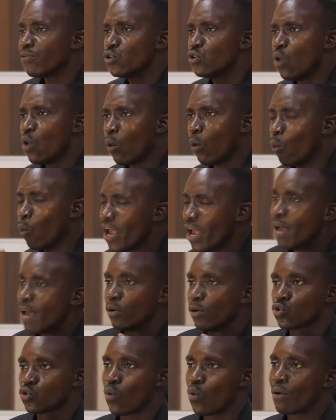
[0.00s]
you are able
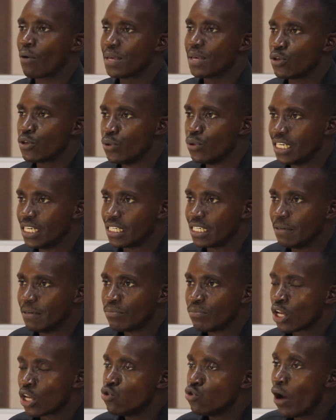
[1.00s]
to work with unity.
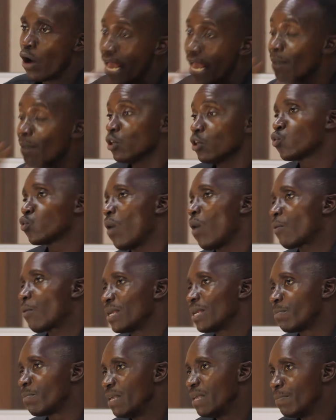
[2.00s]
You are able to work
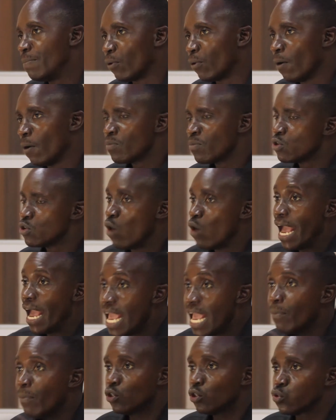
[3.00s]
with people. You are
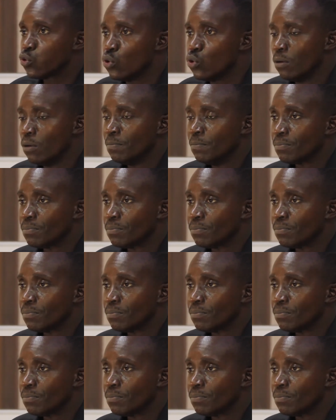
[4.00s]
able to